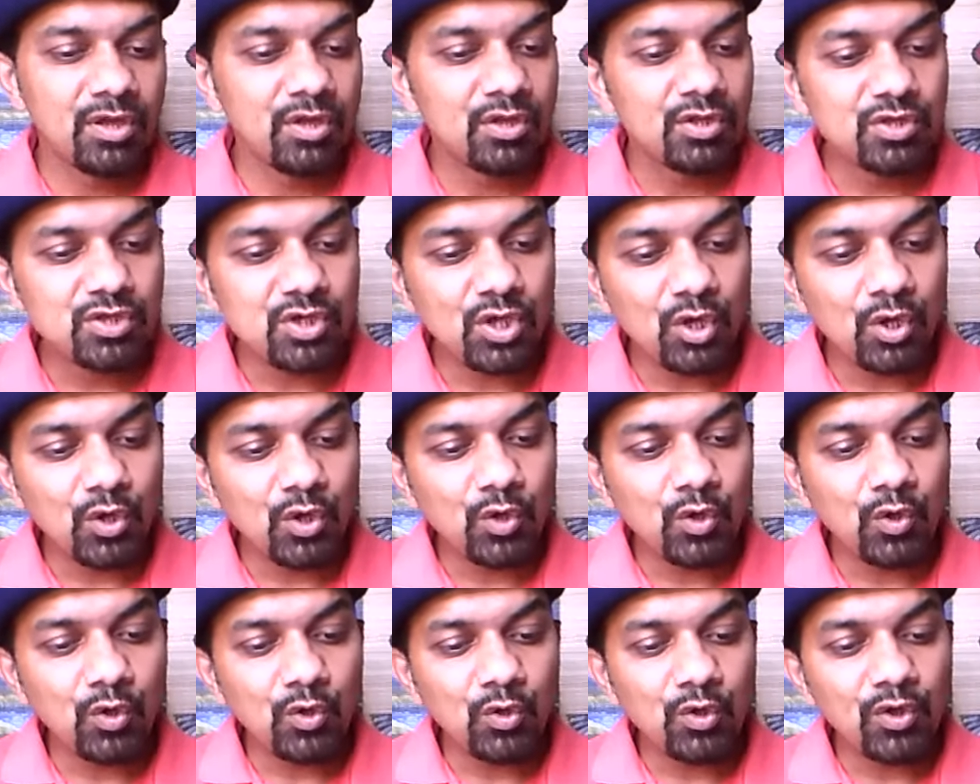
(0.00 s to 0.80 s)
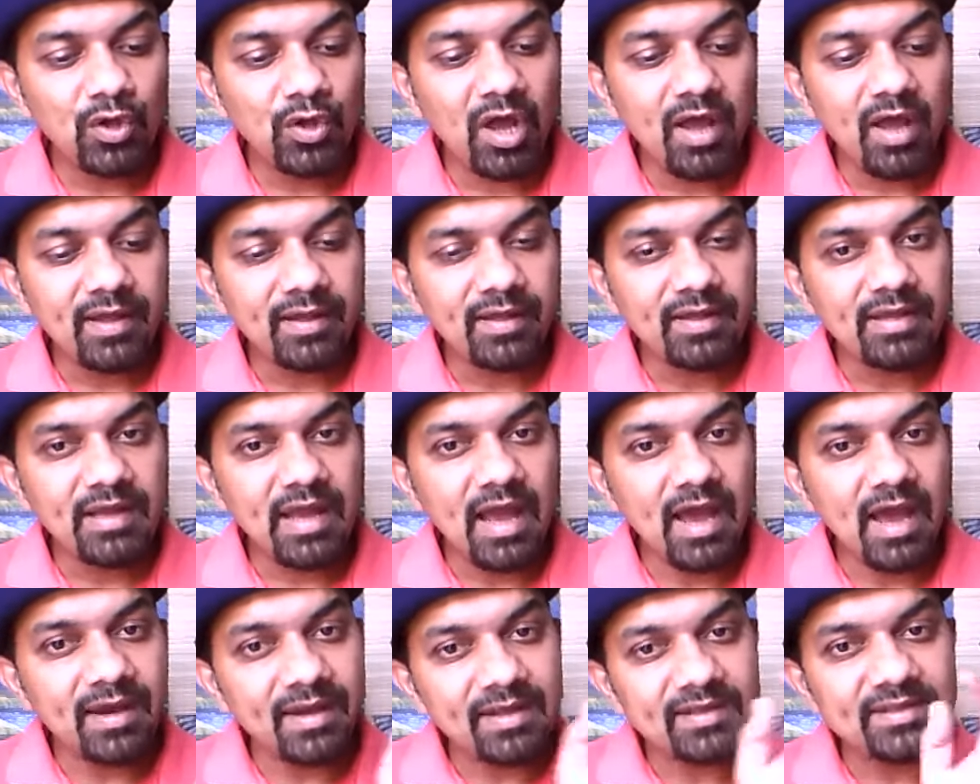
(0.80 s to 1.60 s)
So
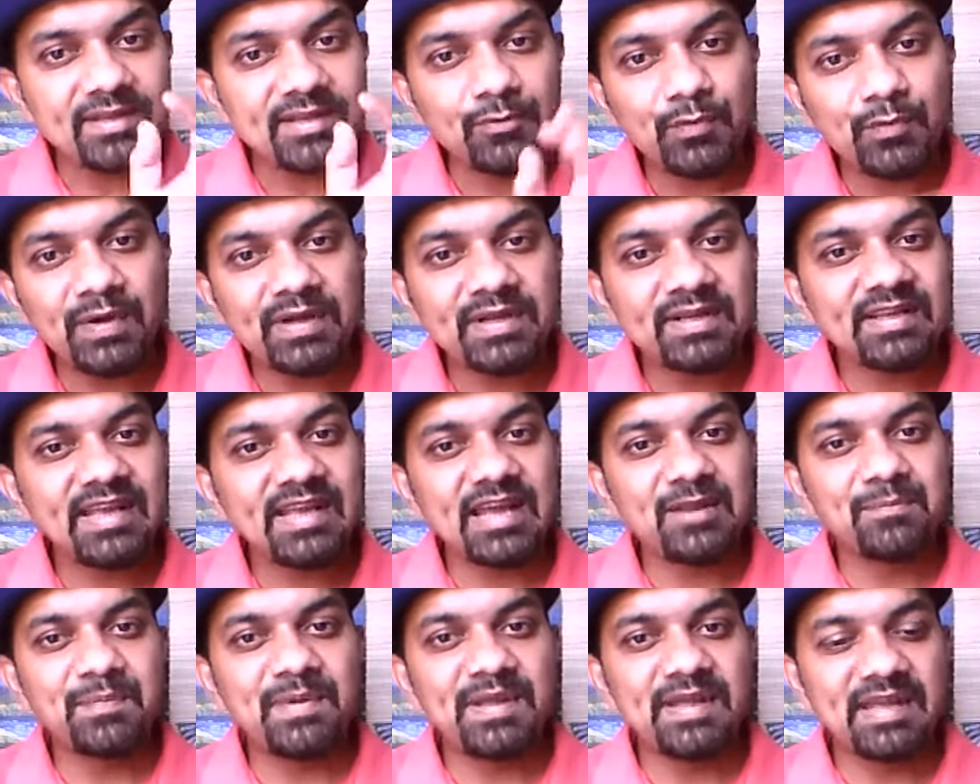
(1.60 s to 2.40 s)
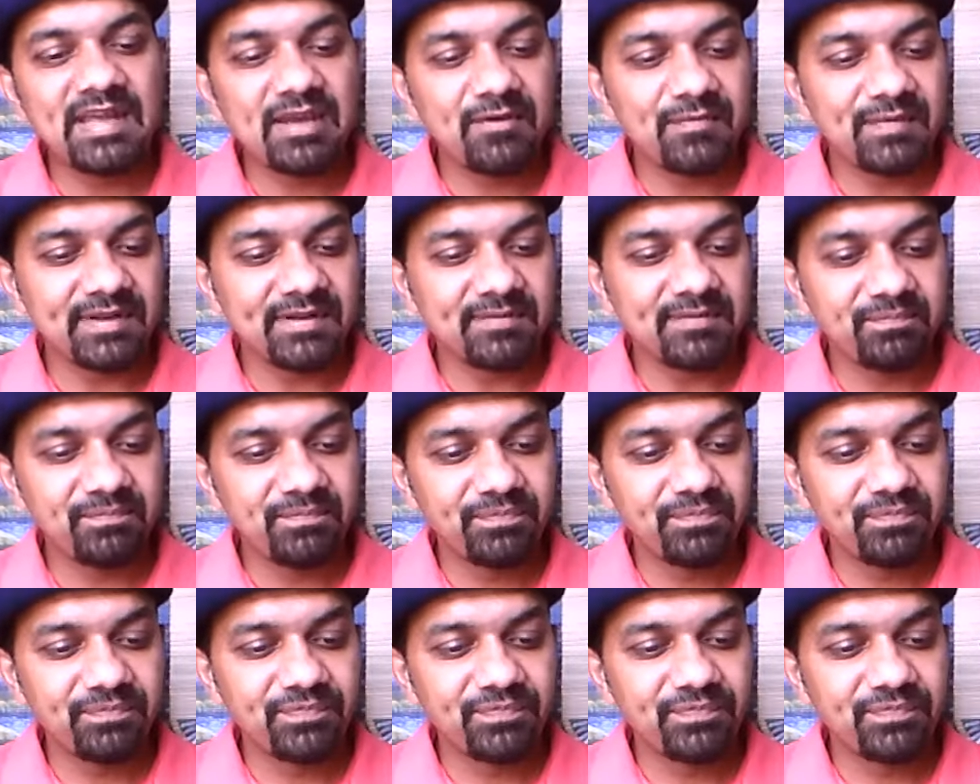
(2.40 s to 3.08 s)
another one can be given.